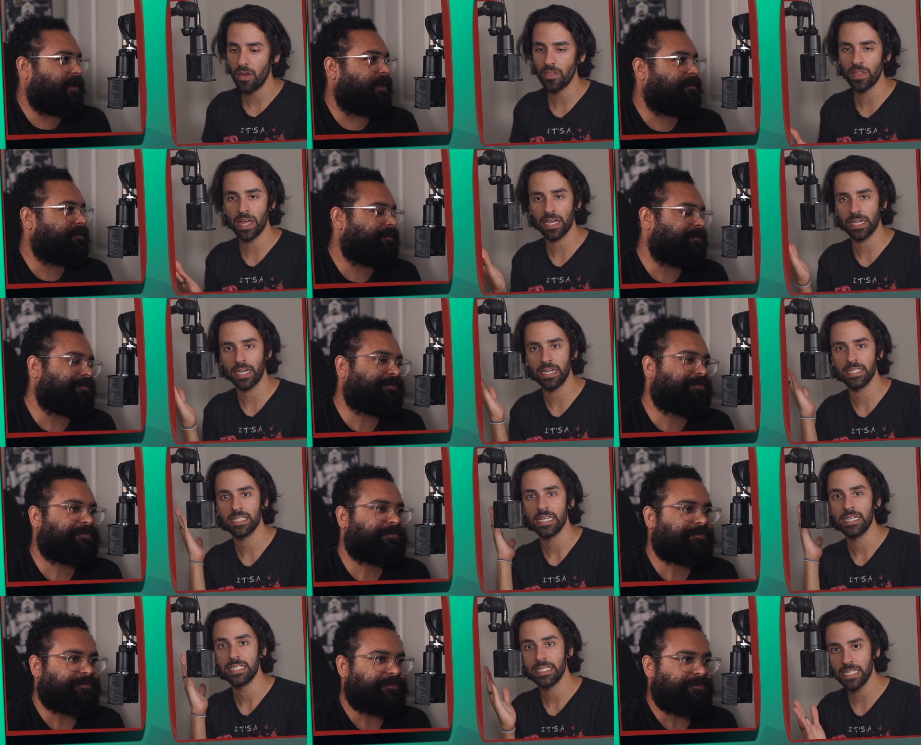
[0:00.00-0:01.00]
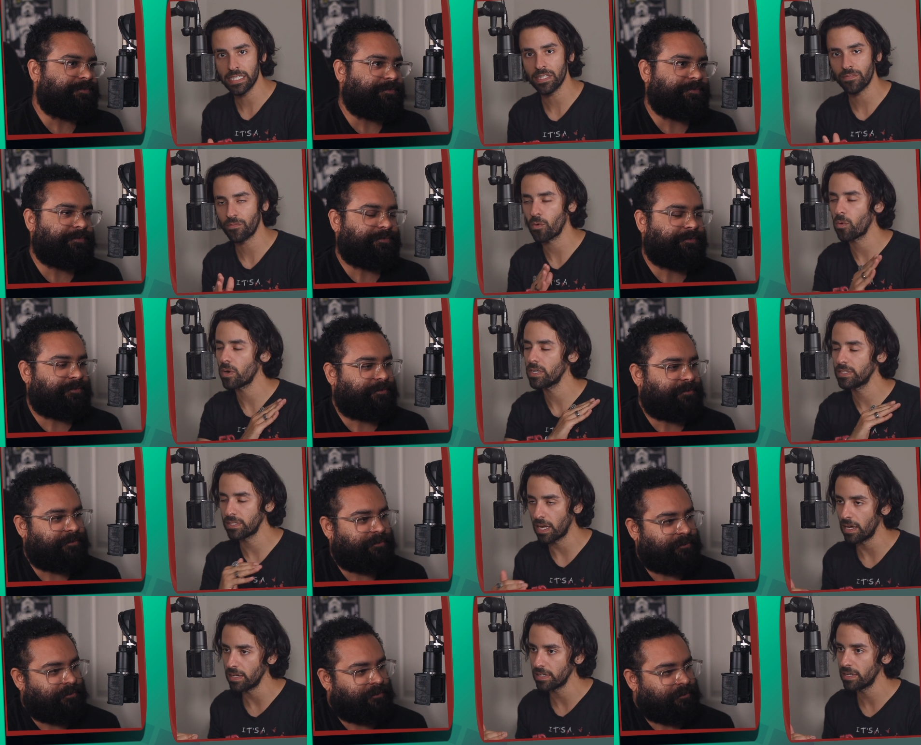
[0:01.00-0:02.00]
Speaker 1: done. Other than that, guys, season four
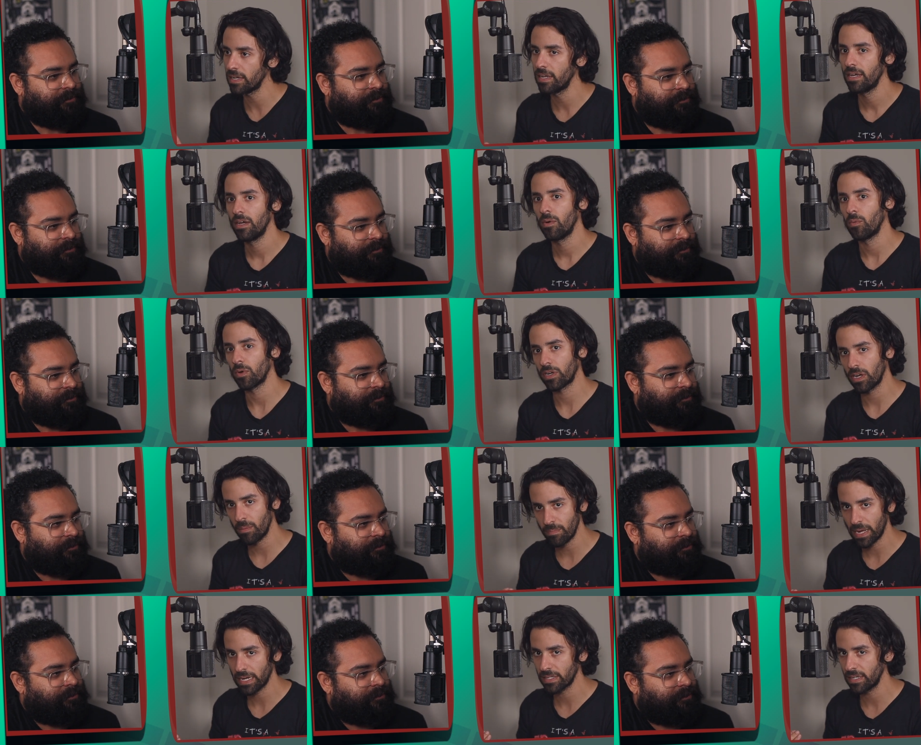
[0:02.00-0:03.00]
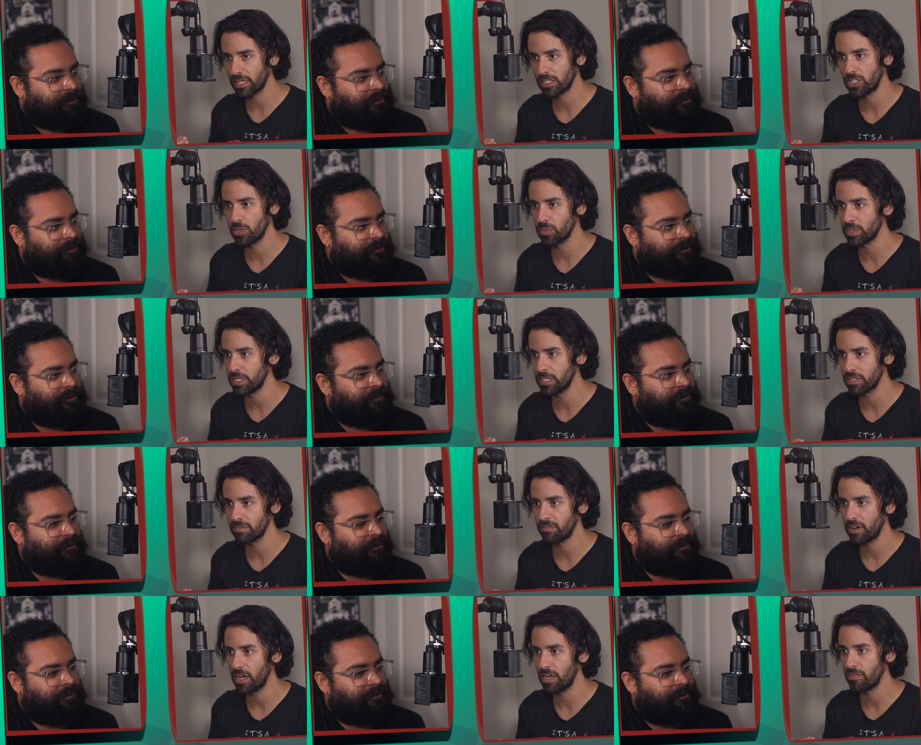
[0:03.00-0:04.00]
done. We'll come back next year with
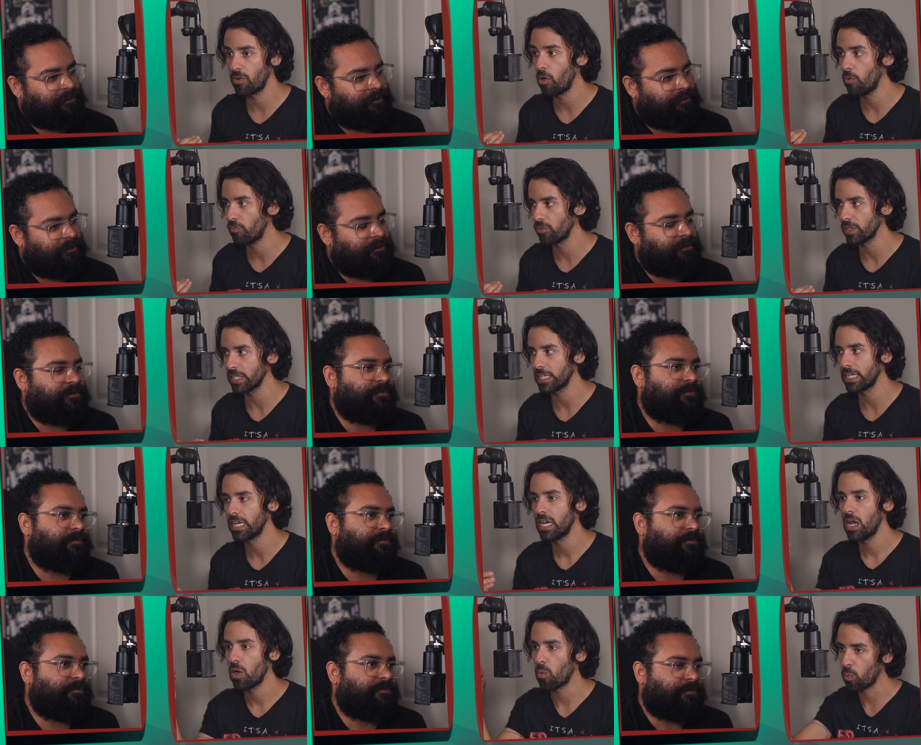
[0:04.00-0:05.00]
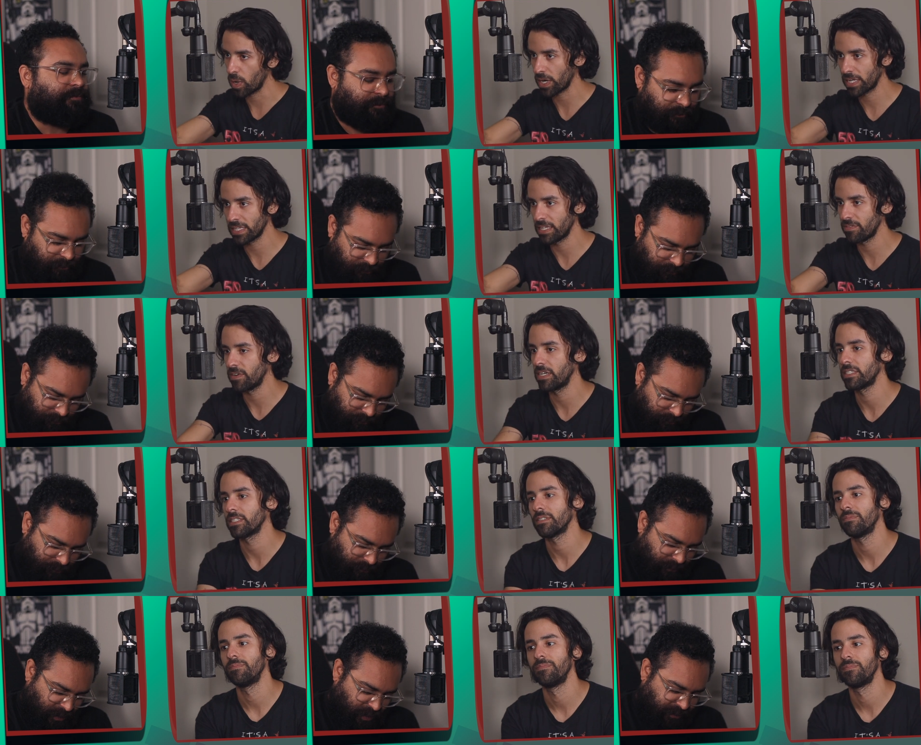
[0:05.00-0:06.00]
season five, hopefully. Where can they find
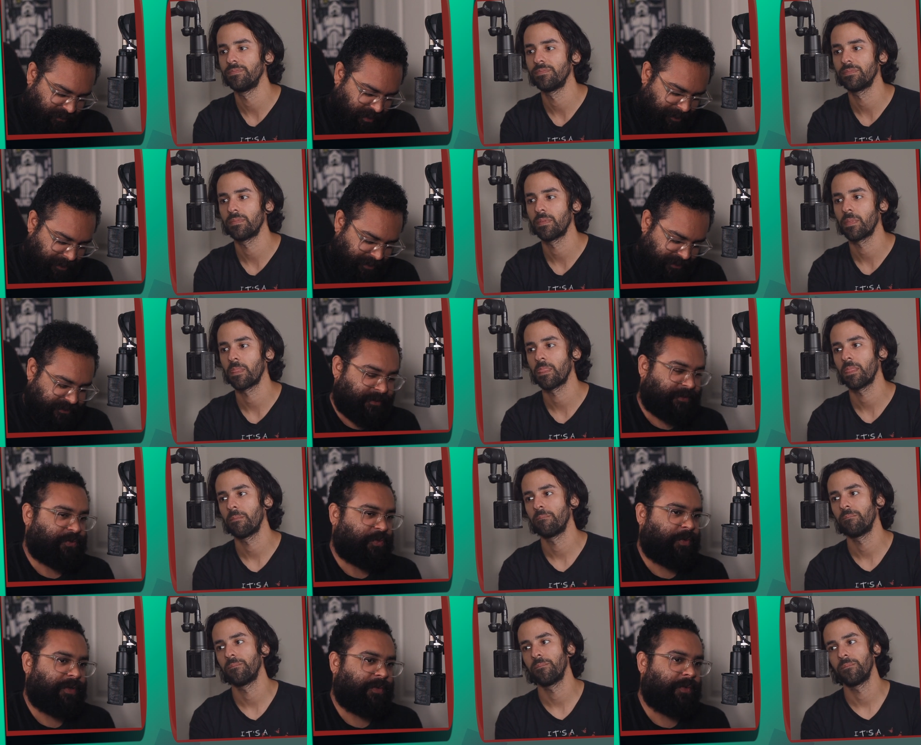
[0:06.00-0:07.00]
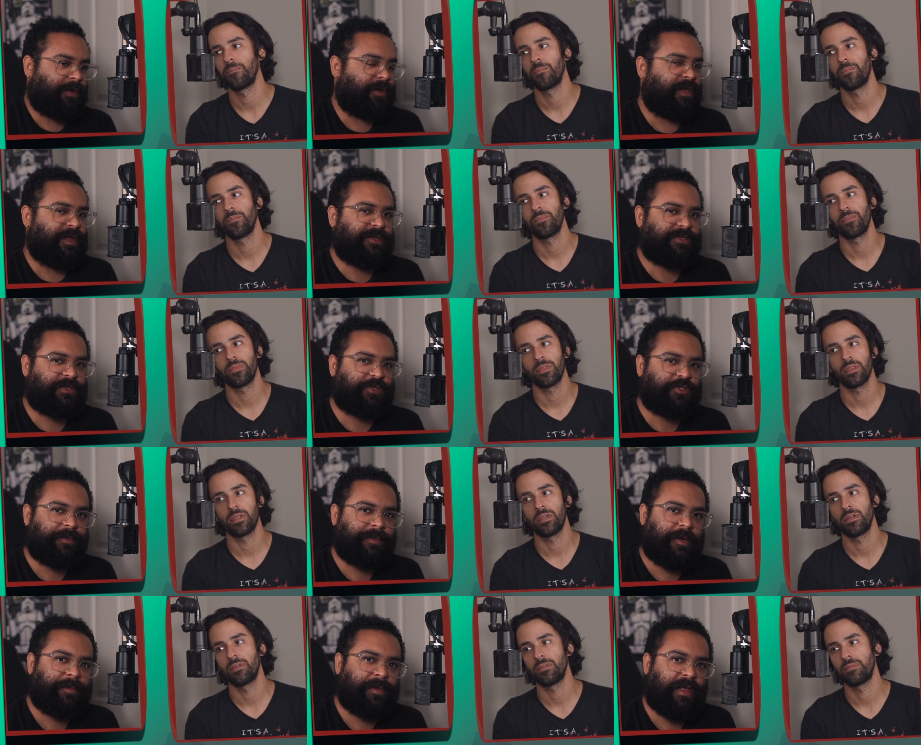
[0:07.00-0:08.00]
you?
Speaker 2: You can find me at the Sphere 21 on any social
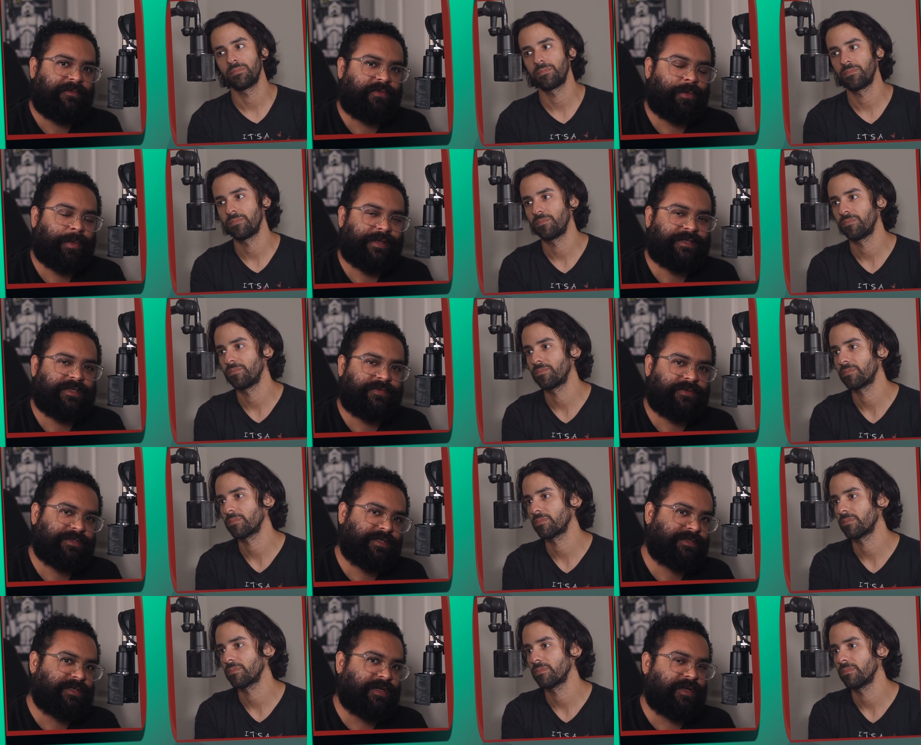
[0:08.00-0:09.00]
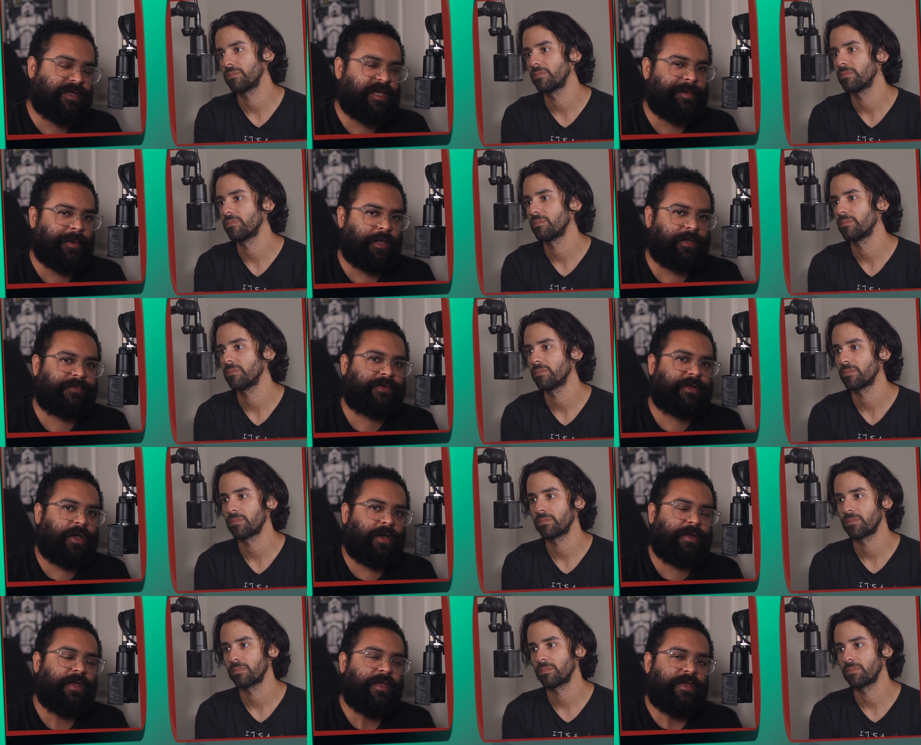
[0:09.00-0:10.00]
media platform except for TikTok. I'm Oliver
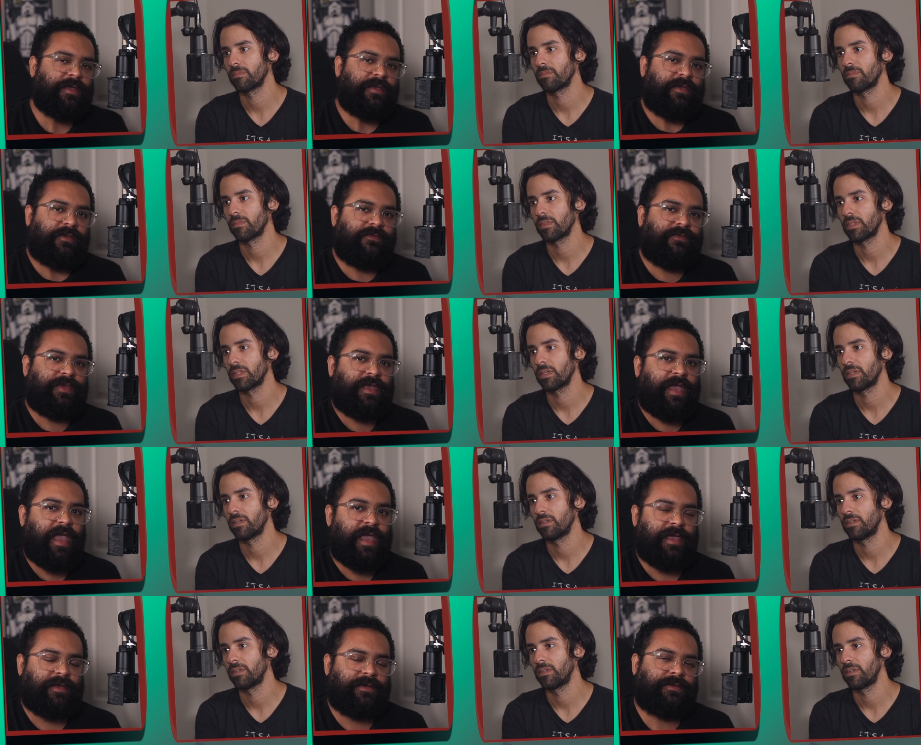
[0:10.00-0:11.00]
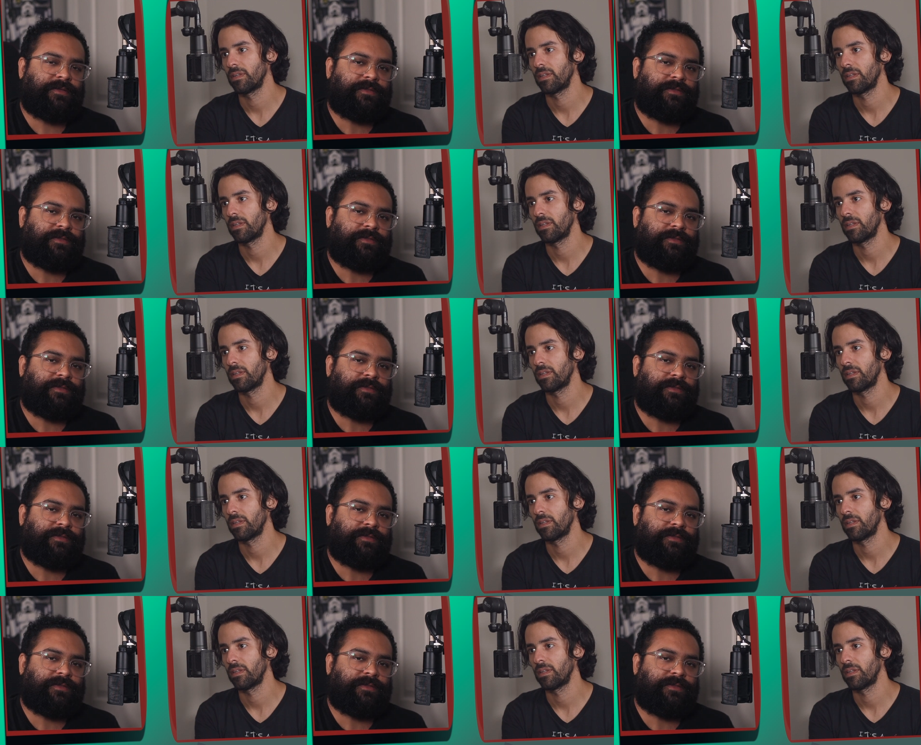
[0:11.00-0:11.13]
Kahn, VA.